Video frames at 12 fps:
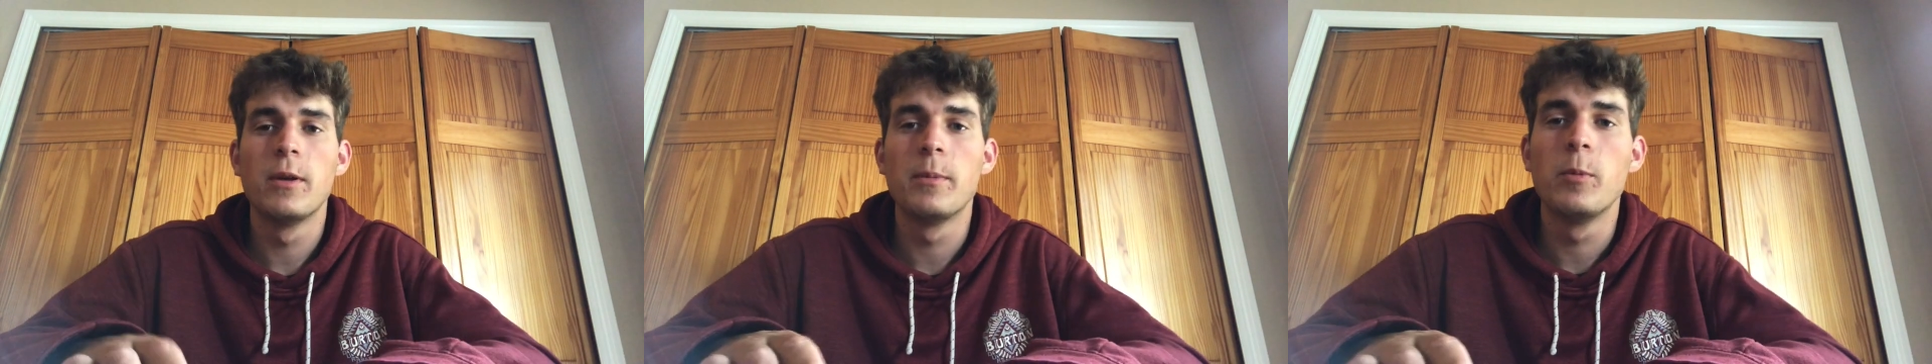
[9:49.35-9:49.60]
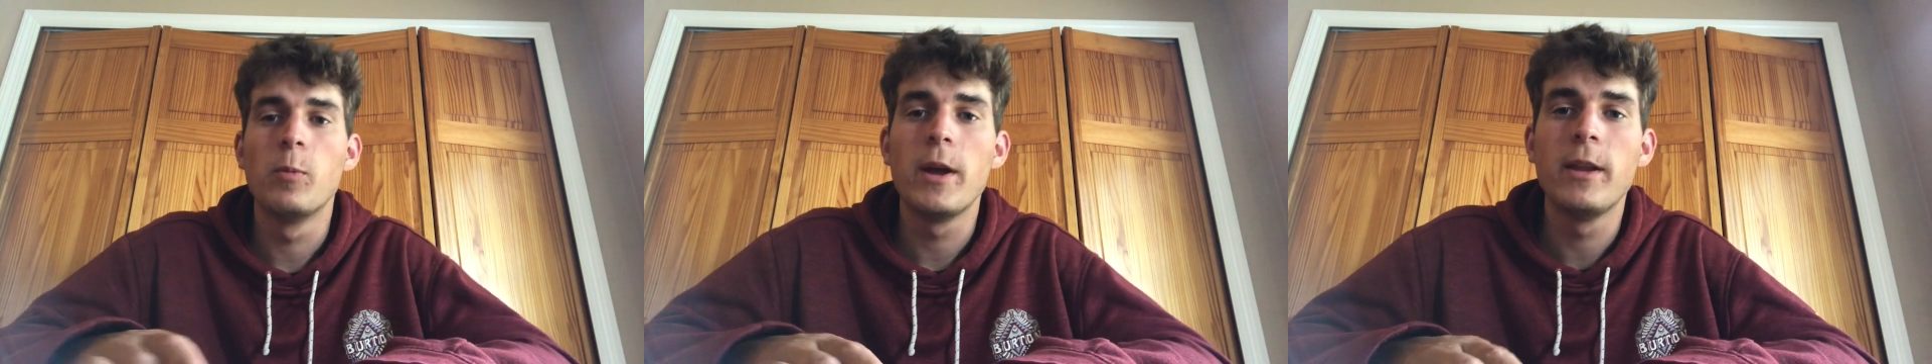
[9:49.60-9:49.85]
have
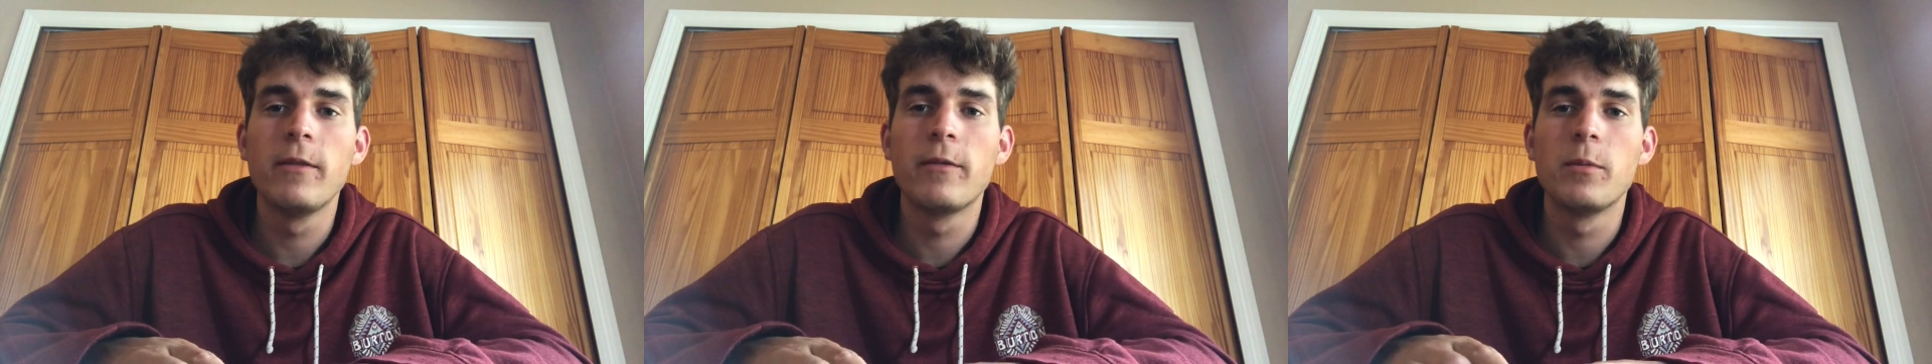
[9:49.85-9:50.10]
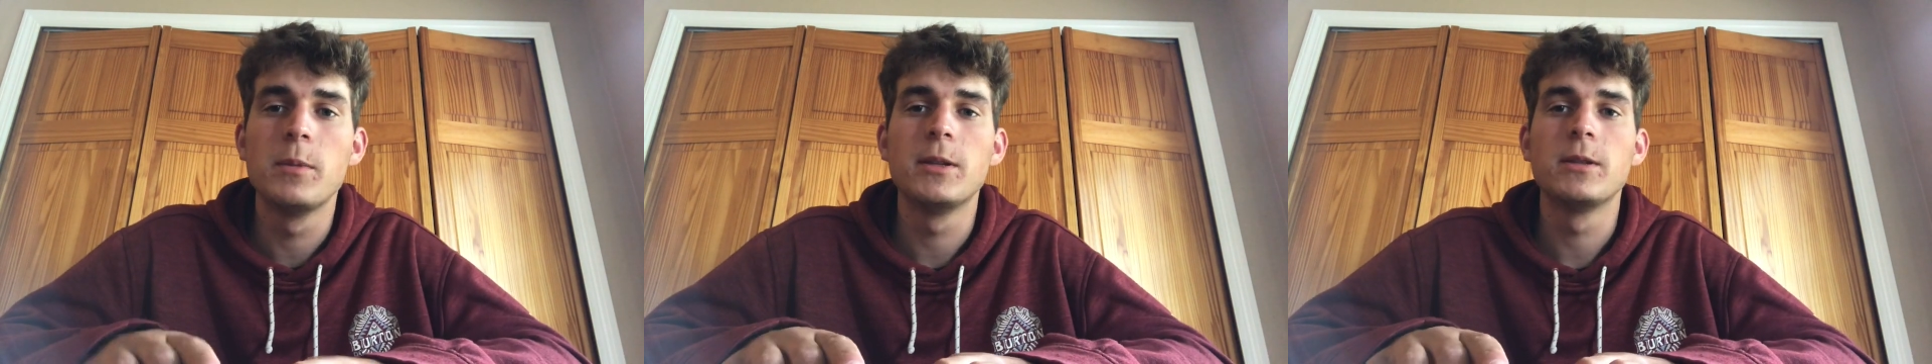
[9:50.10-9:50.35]
been waiting
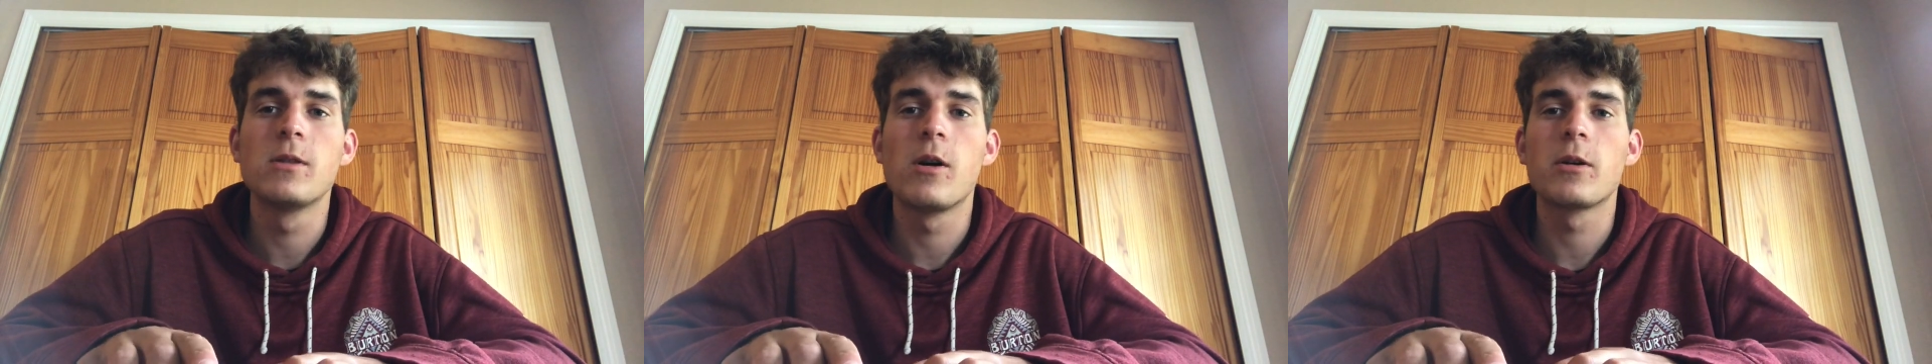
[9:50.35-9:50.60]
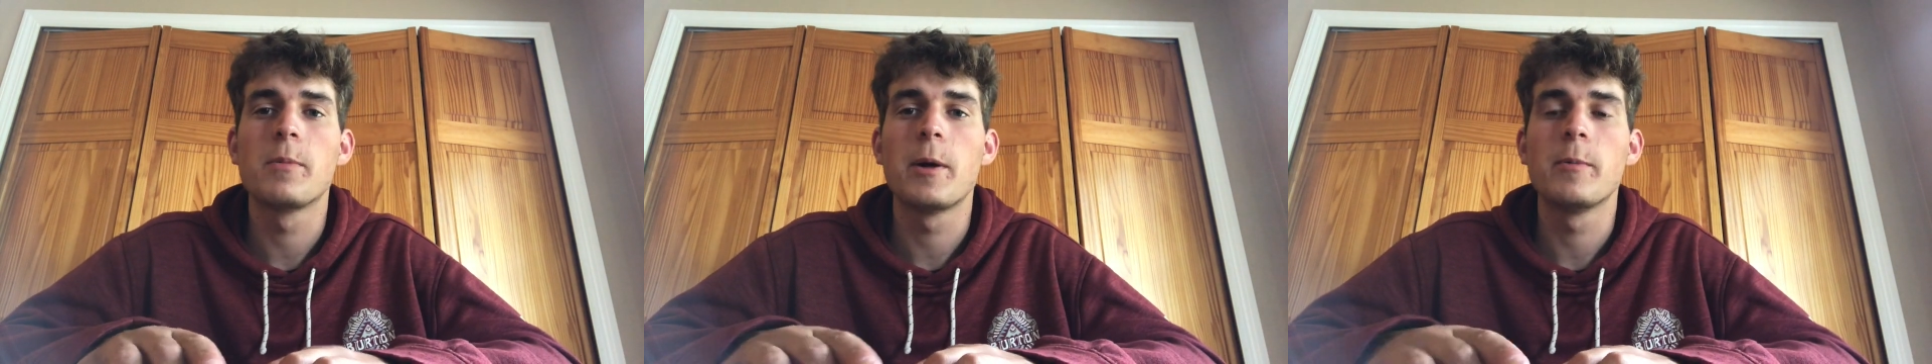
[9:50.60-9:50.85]
for me to
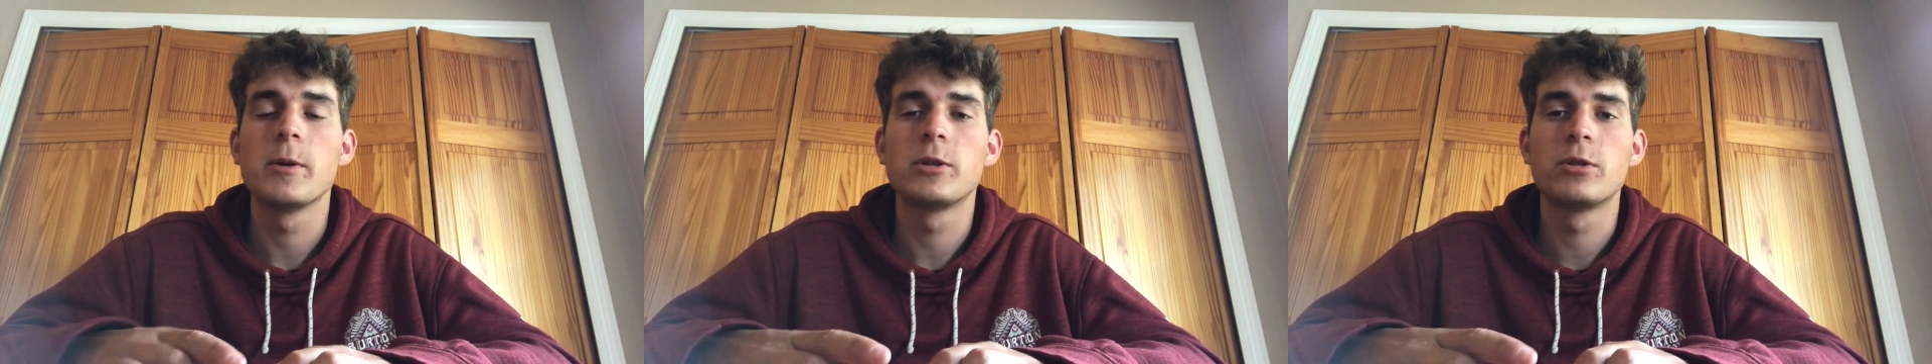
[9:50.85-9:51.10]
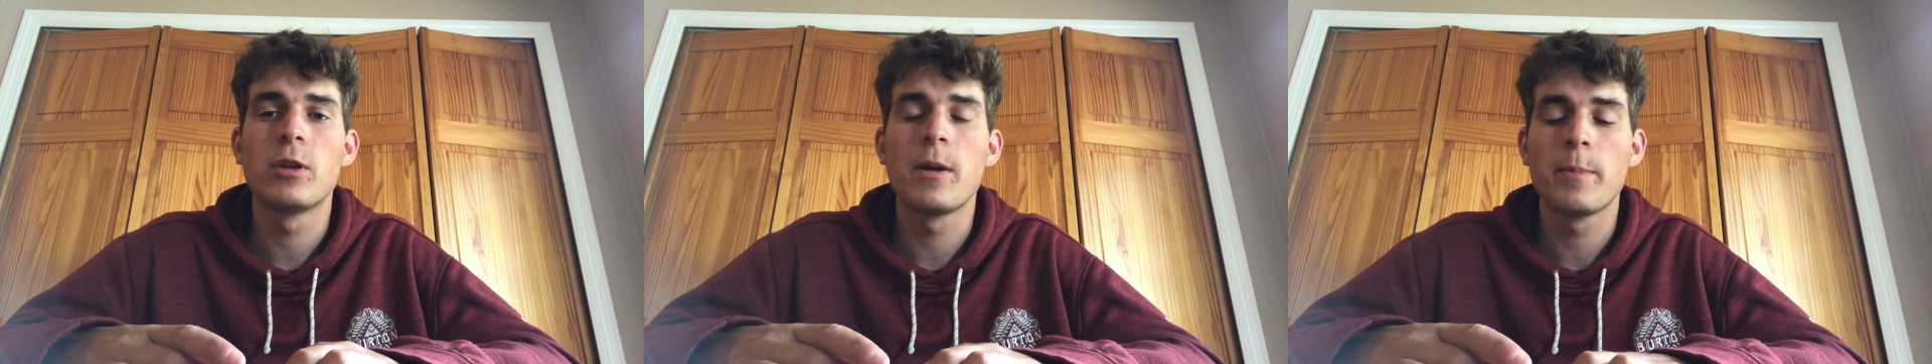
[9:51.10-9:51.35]
talk about my
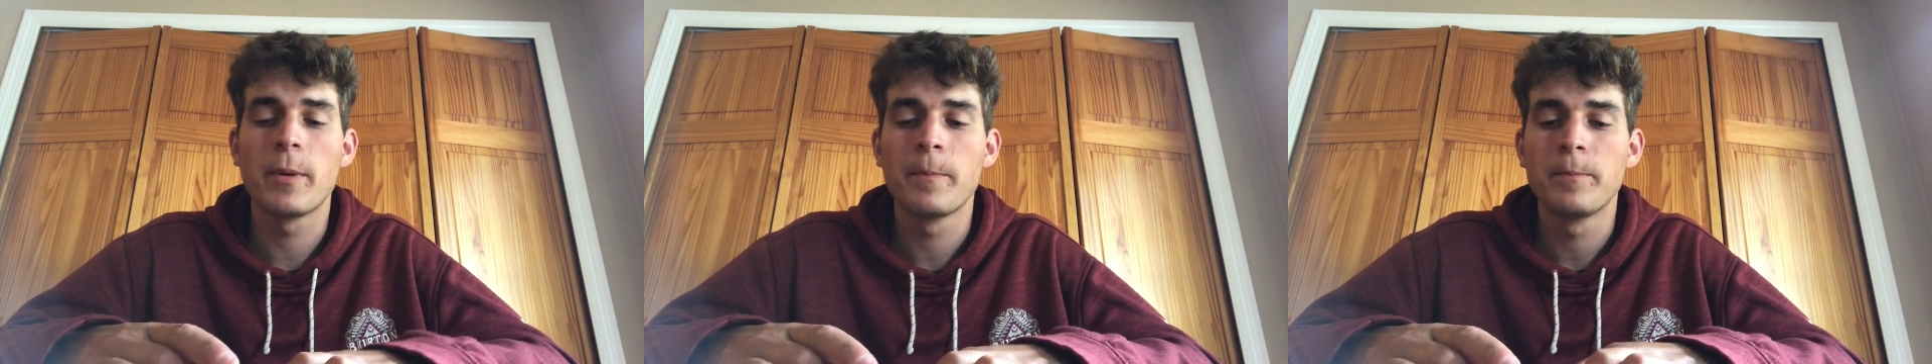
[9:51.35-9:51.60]
trip,